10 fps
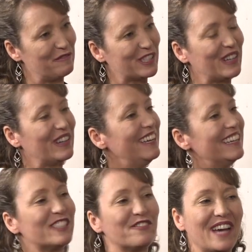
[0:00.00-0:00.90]
So
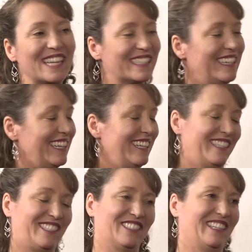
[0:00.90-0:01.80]
it's fascinating
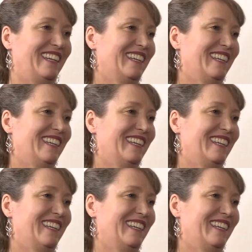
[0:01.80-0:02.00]
history.